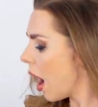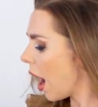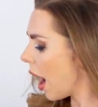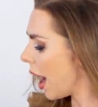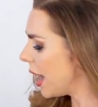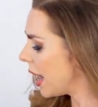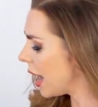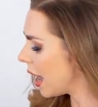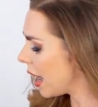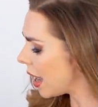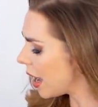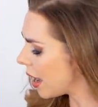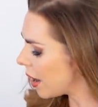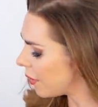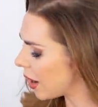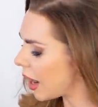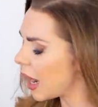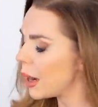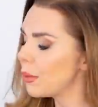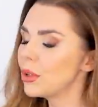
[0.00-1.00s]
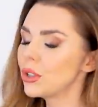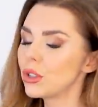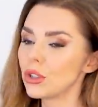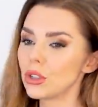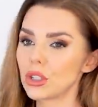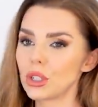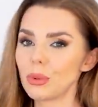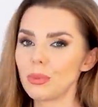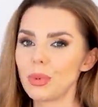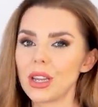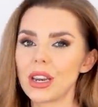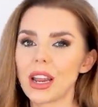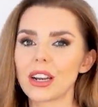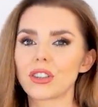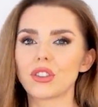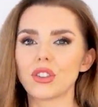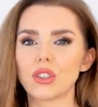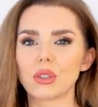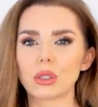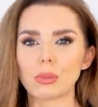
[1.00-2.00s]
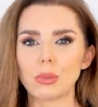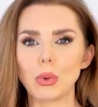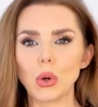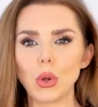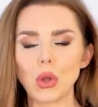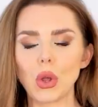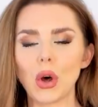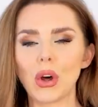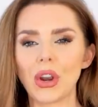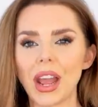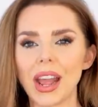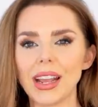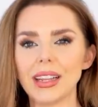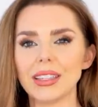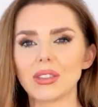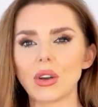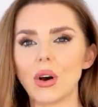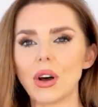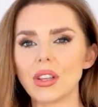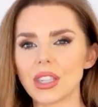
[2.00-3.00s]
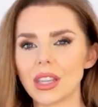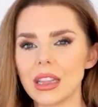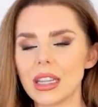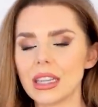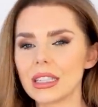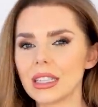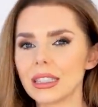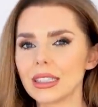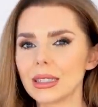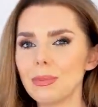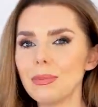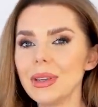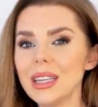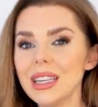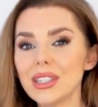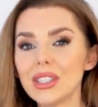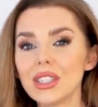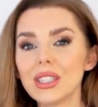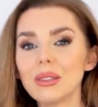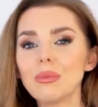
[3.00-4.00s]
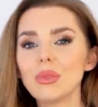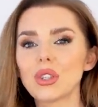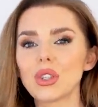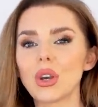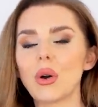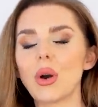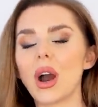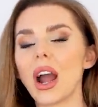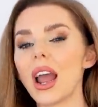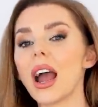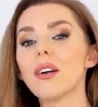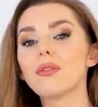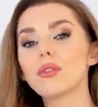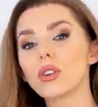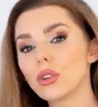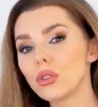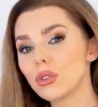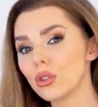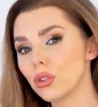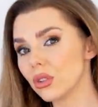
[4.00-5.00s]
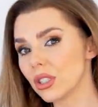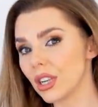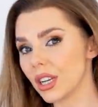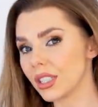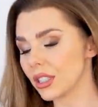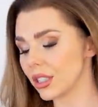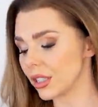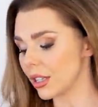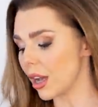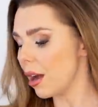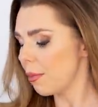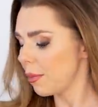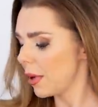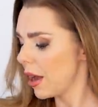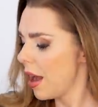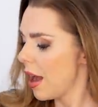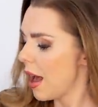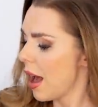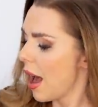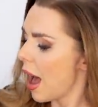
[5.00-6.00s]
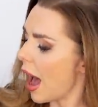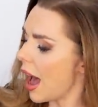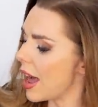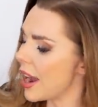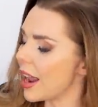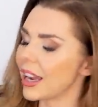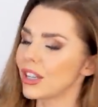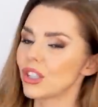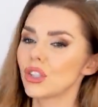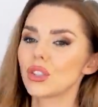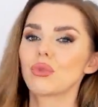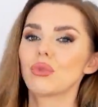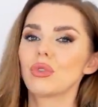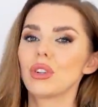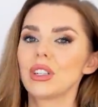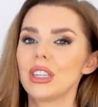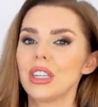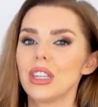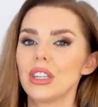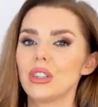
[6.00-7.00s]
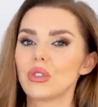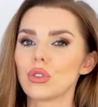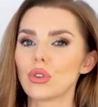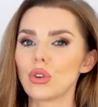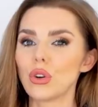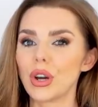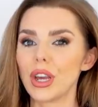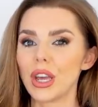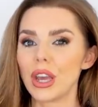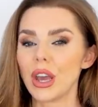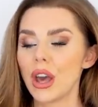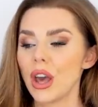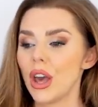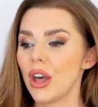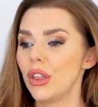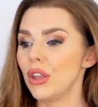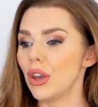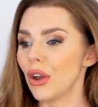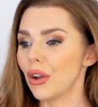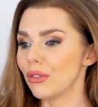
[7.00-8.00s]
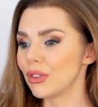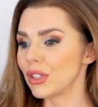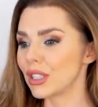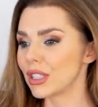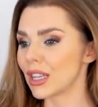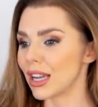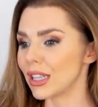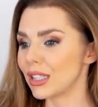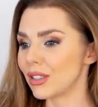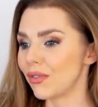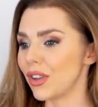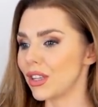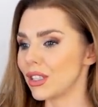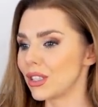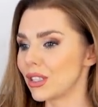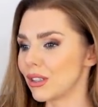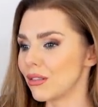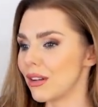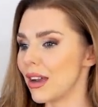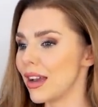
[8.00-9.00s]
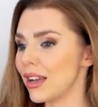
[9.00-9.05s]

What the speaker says: I would usually be an extra small on ASOS, and this is a medium. So I have gone two sizes up, and I just really enjoy the oversized fit to